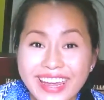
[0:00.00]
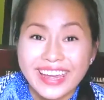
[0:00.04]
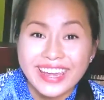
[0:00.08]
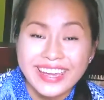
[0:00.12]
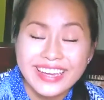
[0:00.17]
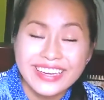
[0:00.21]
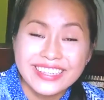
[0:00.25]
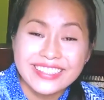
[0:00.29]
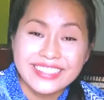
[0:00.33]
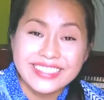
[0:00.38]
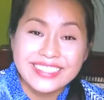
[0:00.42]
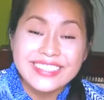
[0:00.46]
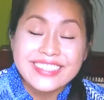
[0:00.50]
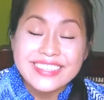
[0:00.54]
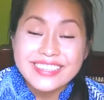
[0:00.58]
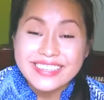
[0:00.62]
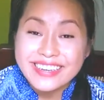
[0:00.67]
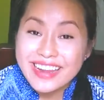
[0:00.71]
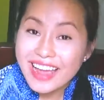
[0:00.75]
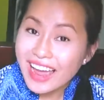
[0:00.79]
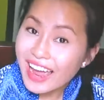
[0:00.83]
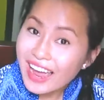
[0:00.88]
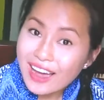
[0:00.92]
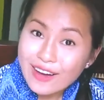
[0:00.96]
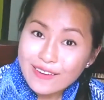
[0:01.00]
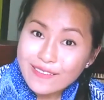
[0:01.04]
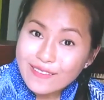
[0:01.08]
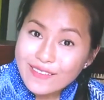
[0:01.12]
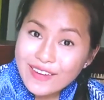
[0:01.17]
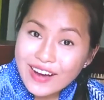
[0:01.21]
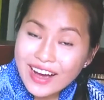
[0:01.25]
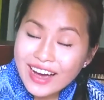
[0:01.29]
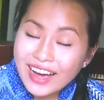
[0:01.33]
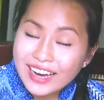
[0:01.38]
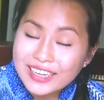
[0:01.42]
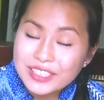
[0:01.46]
And
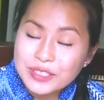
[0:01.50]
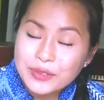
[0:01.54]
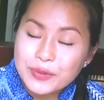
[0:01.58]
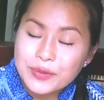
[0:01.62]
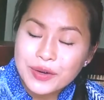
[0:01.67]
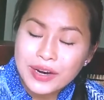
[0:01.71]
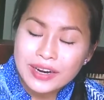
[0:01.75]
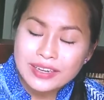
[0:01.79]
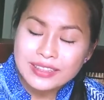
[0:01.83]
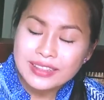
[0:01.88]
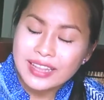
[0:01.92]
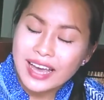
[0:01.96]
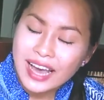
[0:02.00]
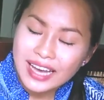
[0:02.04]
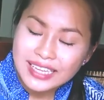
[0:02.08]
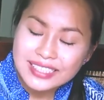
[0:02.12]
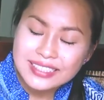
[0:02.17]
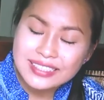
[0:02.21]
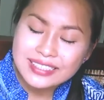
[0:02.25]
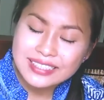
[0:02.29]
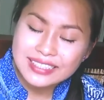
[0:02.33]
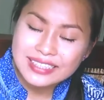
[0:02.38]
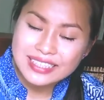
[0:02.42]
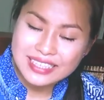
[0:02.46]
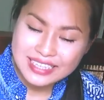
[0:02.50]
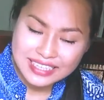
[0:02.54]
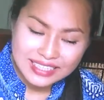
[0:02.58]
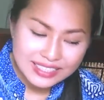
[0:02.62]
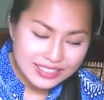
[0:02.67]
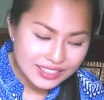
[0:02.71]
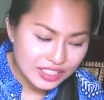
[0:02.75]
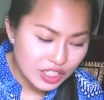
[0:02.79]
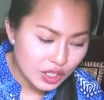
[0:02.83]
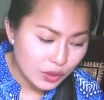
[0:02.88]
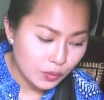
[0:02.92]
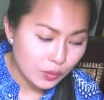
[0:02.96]
now onto our last
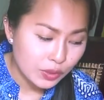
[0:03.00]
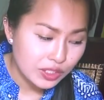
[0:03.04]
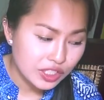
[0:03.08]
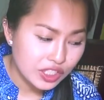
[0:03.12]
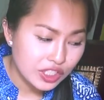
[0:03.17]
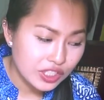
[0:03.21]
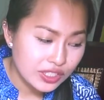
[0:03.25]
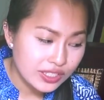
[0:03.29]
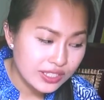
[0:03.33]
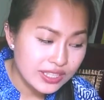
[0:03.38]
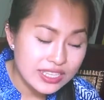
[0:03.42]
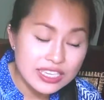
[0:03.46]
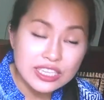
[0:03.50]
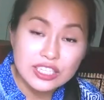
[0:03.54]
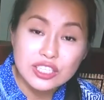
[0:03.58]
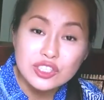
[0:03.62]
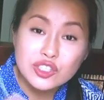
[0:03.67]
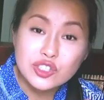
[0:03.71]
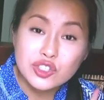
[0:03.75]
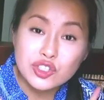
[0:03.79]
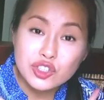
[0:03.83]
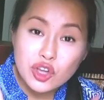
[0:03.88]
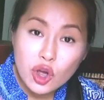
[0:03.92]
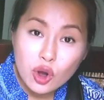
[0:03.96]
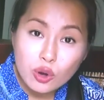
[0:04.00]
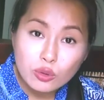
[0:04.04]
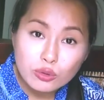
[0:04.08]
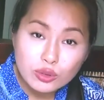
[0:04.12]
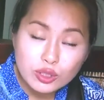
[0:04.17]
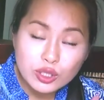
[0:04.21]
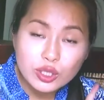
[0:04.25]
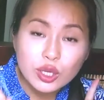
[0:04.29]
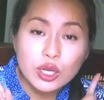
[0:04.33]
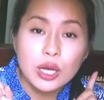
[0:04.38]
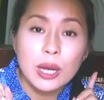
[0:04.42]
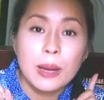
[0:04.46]
list, which is the
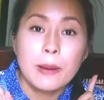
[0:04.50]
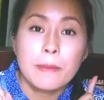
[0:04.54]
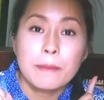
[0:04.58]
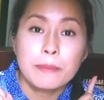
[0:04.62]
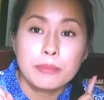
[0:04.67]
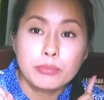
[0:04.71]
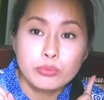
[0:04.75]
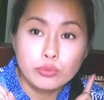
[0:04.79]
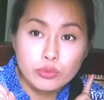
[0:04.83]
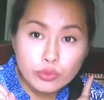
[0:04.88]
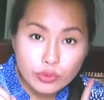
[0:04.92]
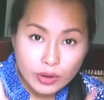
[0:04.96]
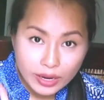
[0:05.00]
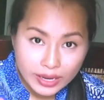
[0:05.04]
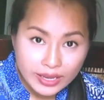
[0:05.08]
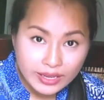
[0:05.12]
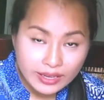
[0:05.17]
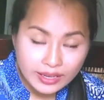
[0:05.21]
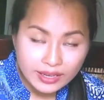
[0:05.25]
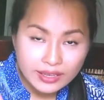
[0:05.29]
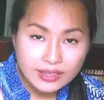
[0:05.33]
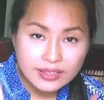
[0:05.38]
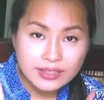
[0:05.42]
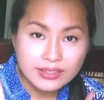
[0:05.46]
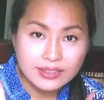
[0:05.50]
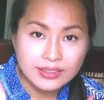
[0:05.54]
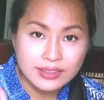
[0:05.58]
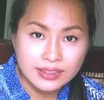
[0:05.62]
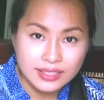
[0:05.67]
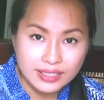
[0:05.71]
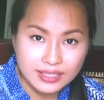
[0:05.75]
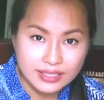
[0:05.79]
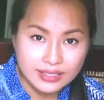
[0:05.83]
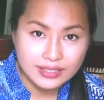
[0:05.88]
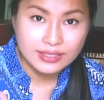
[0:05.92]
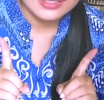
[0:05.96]
don't bring
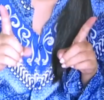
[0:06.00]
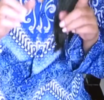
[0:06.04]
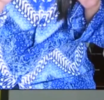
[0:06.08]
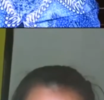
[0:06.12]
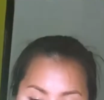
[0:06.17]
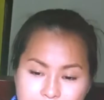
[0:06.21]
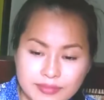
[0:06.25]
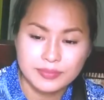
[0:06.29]
list.